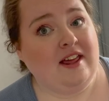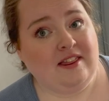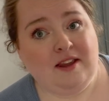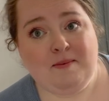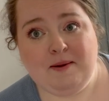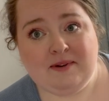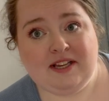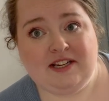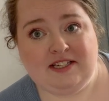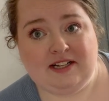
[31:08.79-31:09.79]
They make
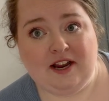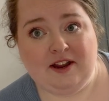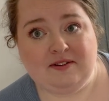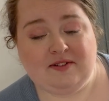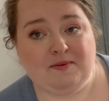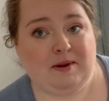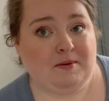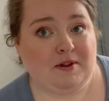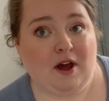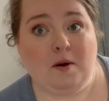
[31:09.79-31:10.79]
maternity clothes for people
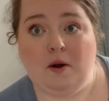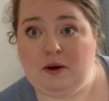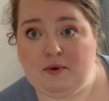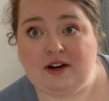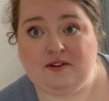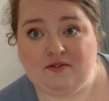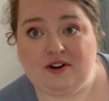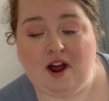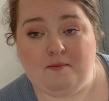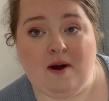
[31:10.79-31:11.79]
that are only pregnant for
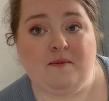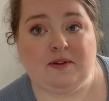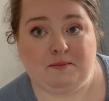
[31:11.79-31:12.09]
nine months,